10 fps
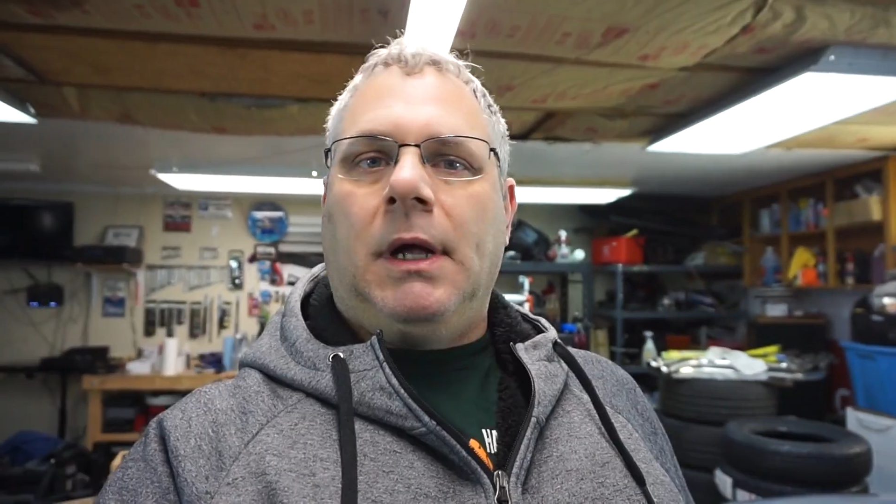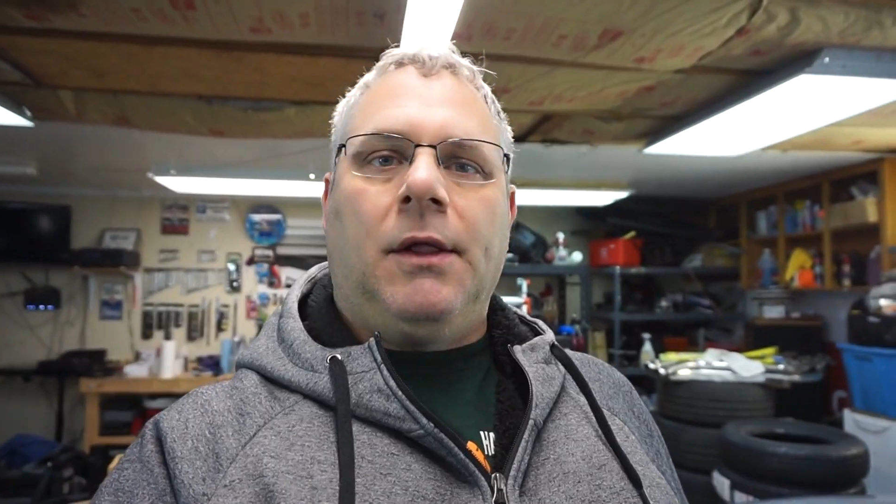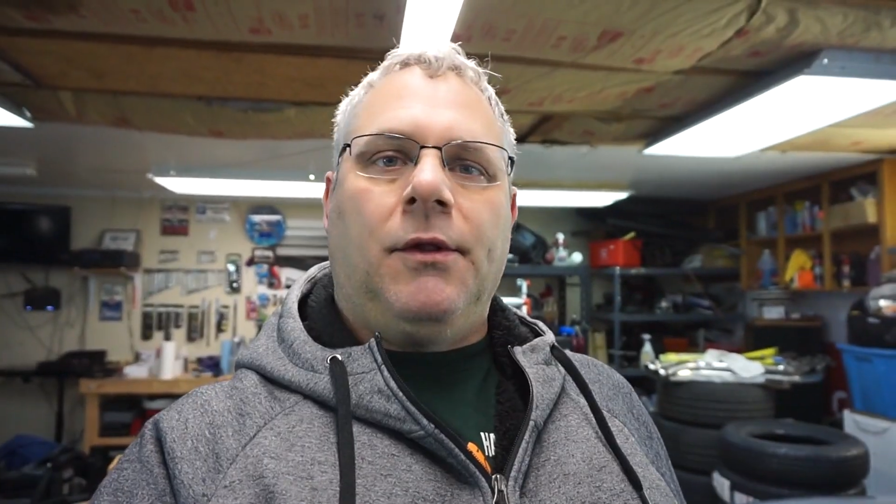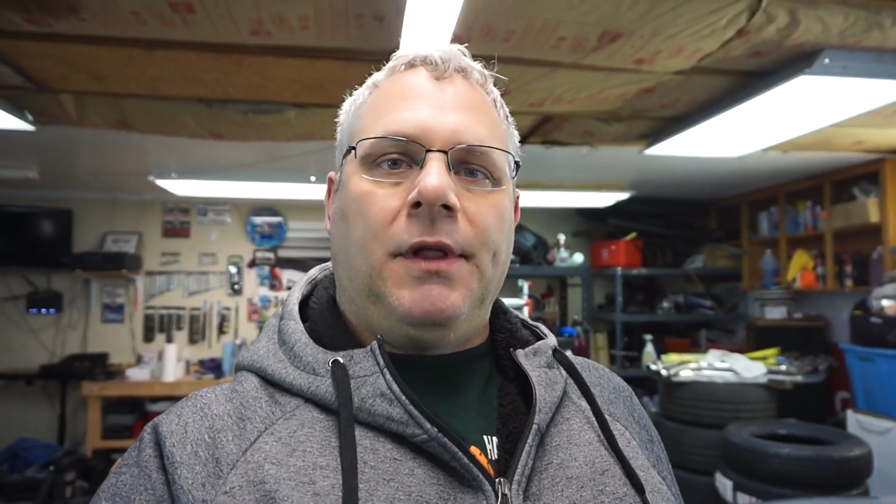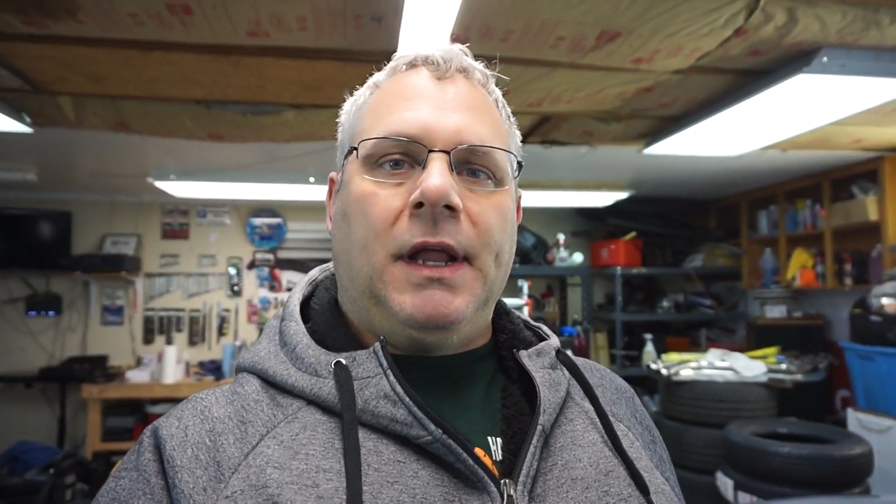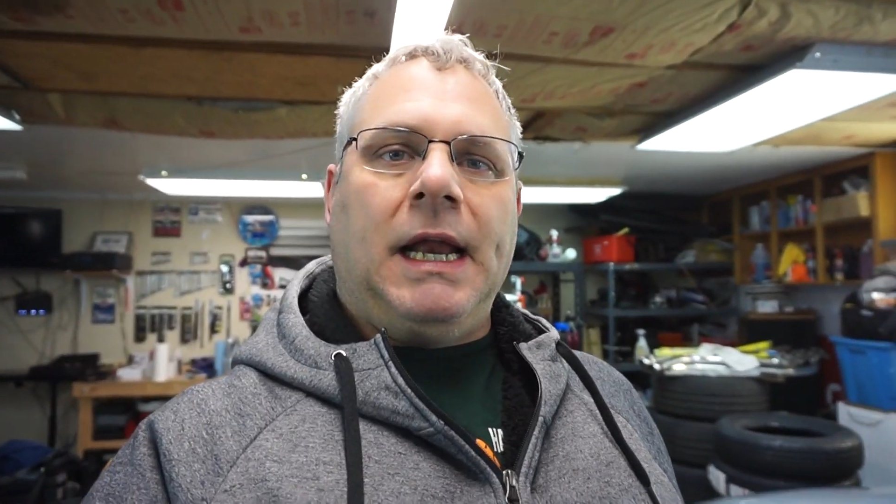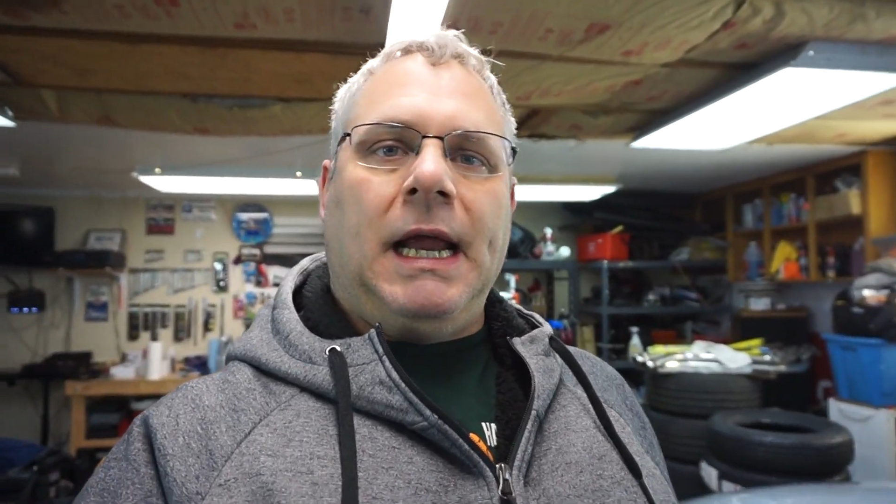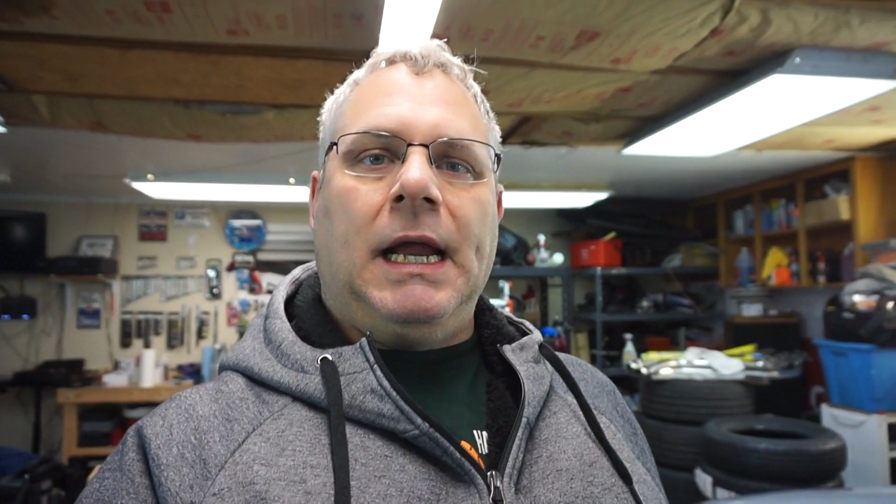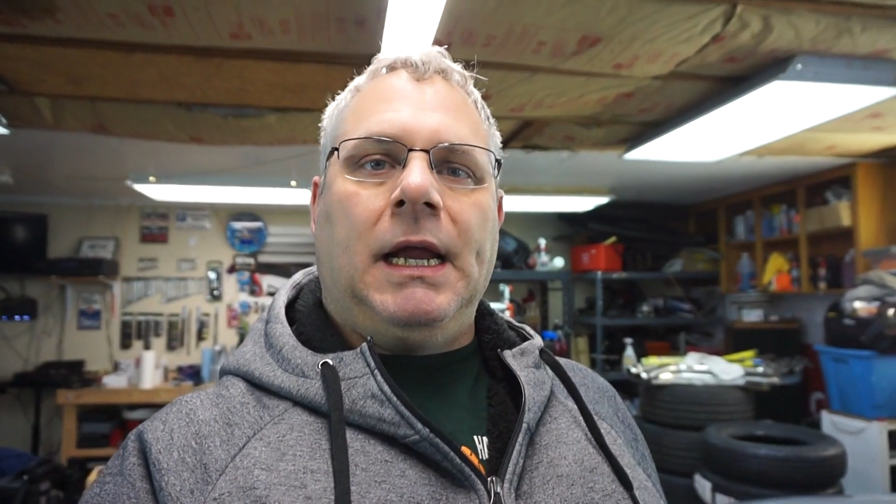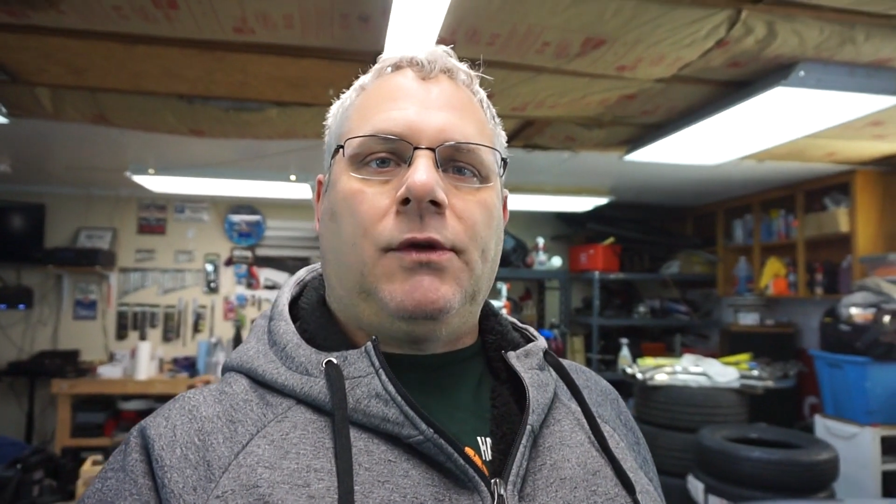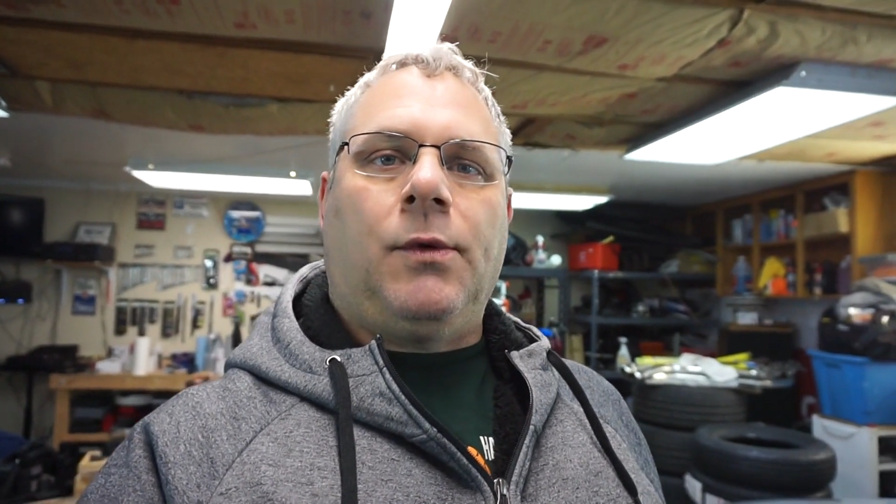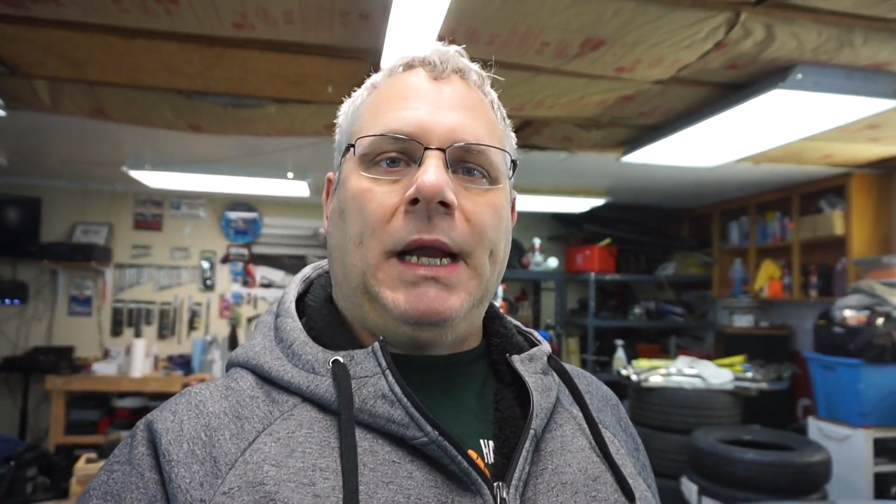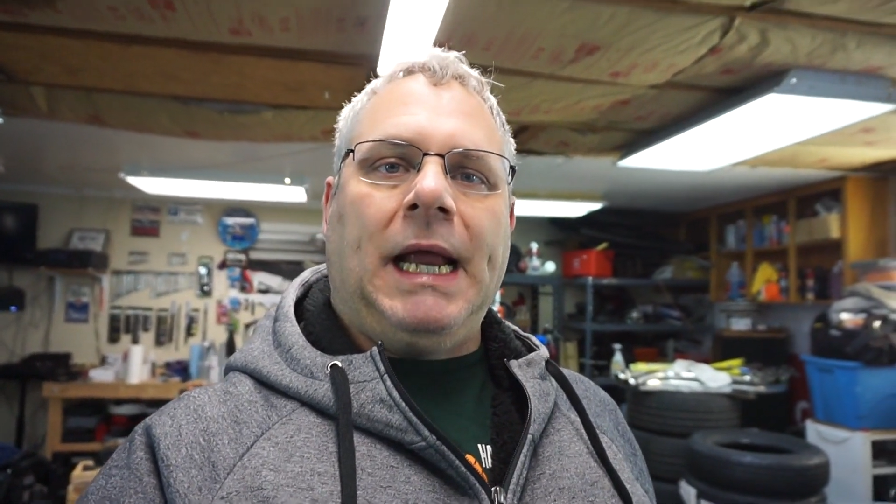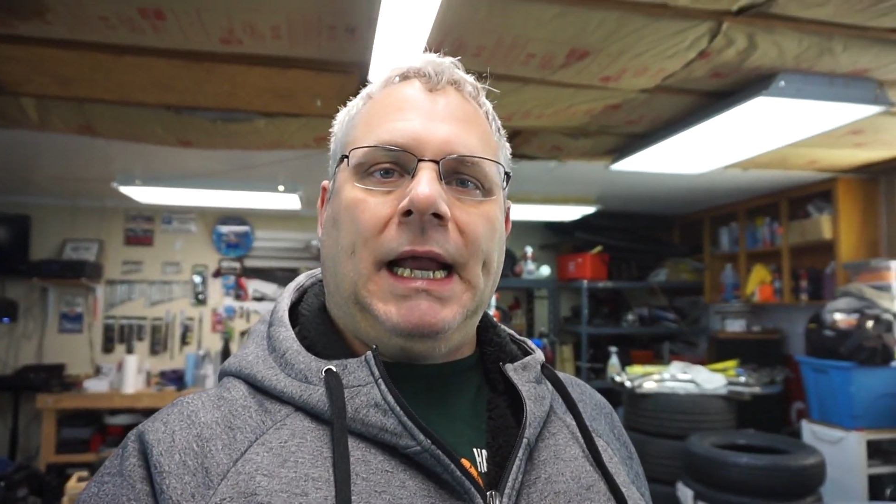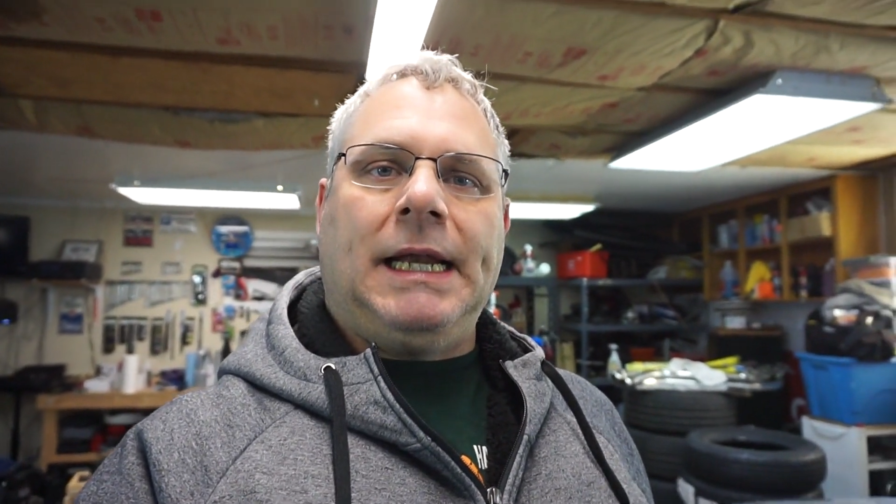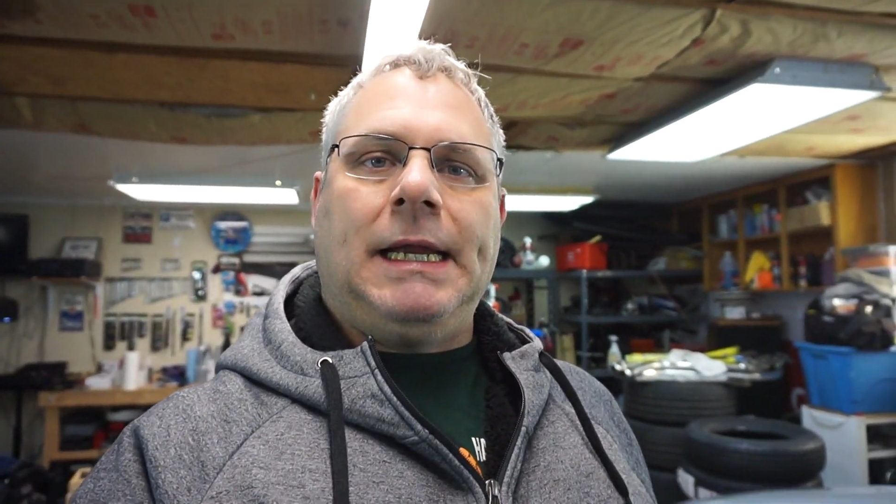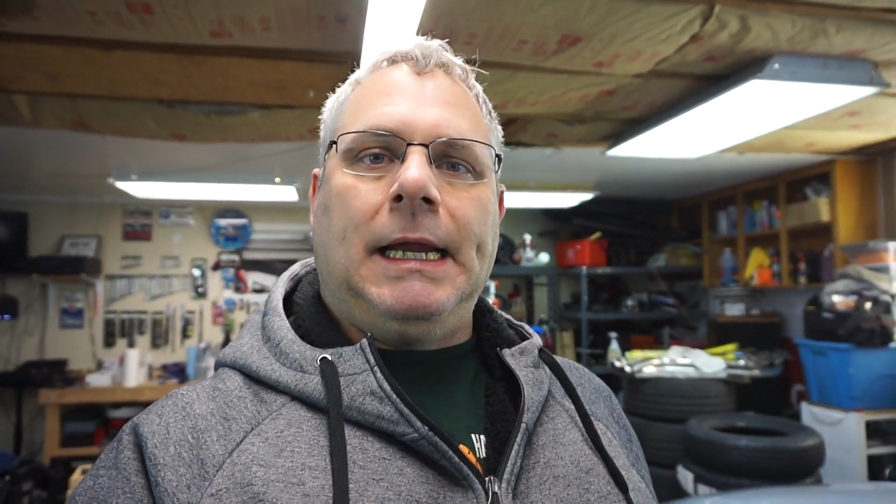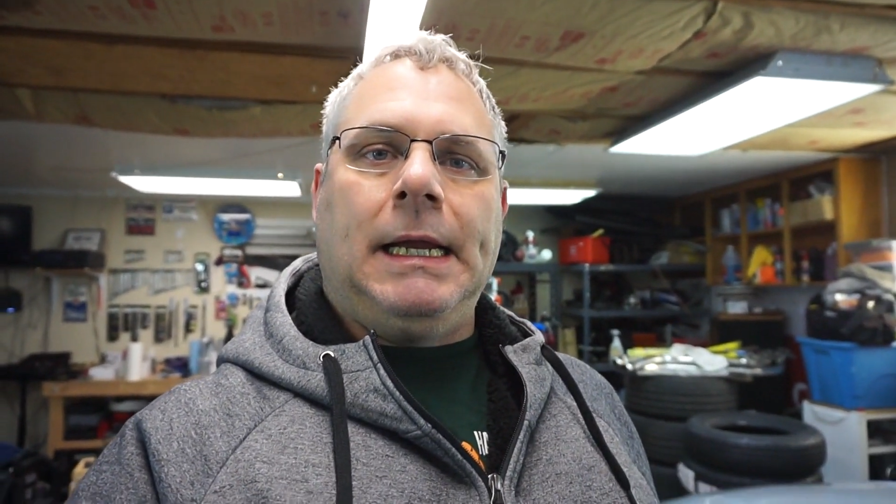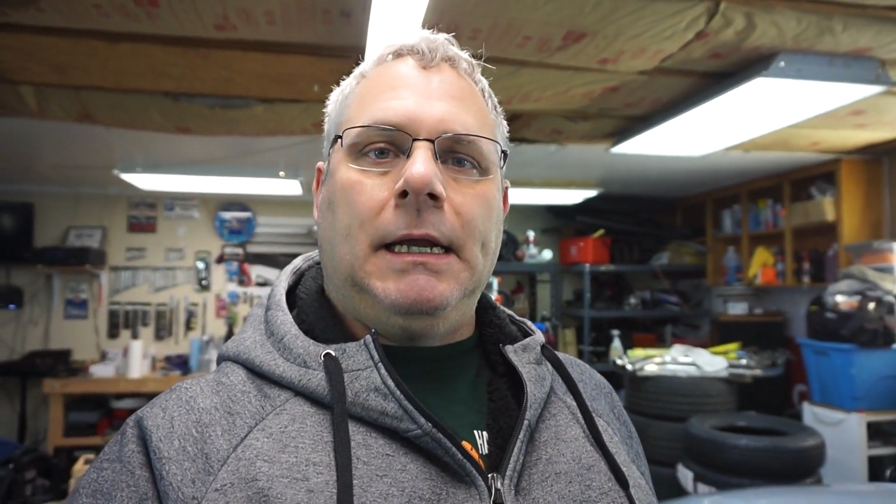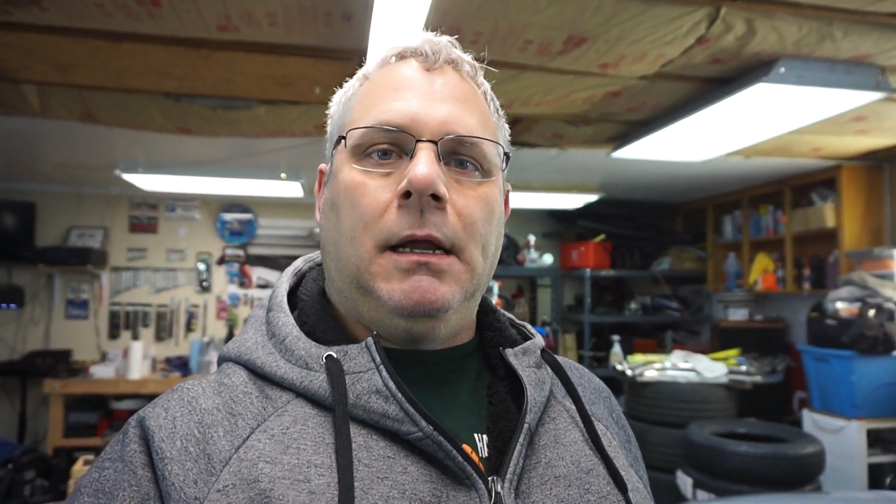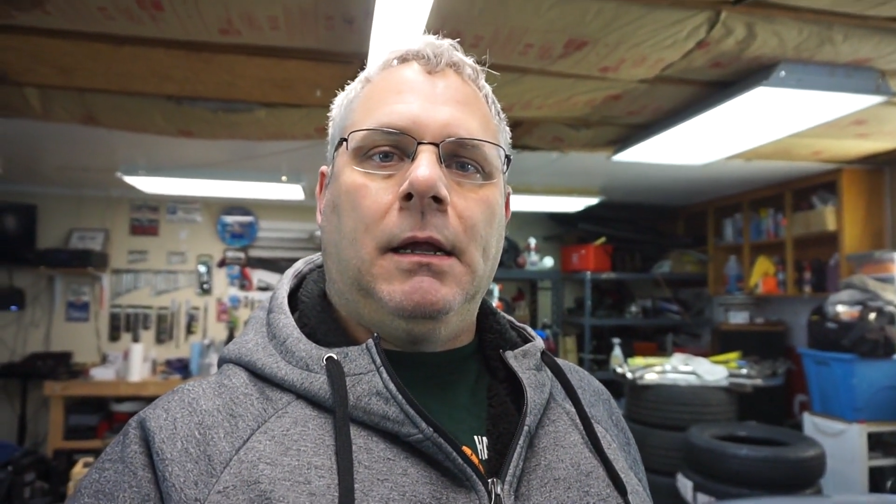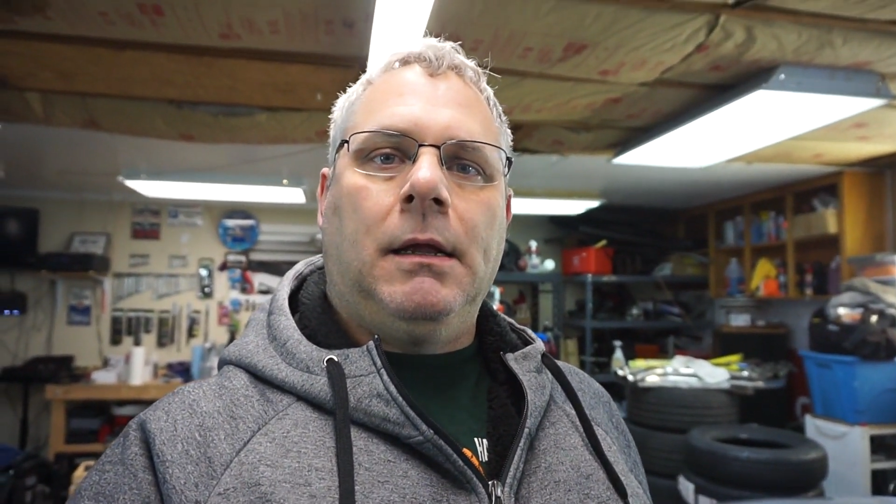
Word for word: other than a 2018